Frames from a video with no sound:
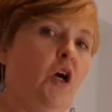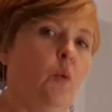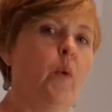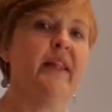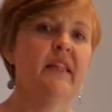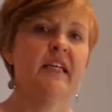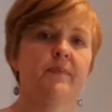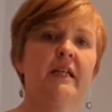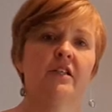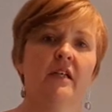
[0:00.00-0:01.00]
When there's
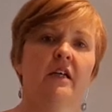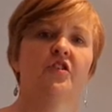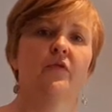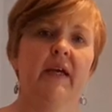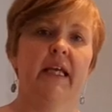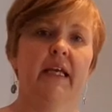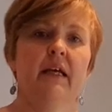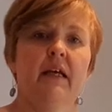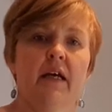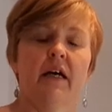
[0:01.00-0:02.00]
been a surgery,
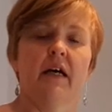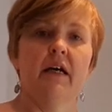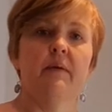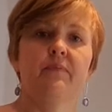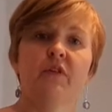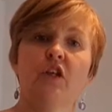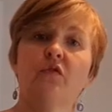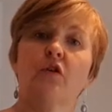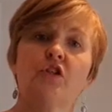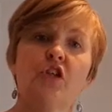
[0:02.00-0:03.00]
you've
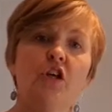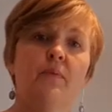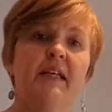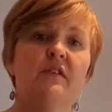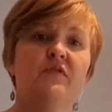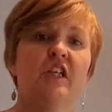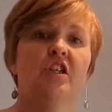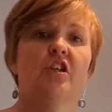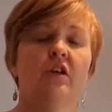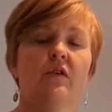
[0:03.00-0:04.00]
got two bits of
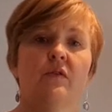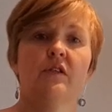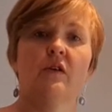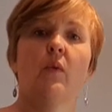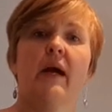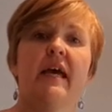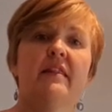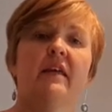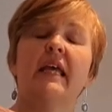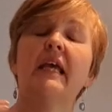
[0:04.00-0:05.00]
tissues where
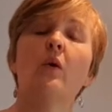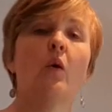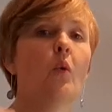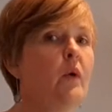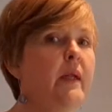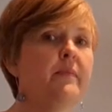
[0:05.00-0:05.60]
all in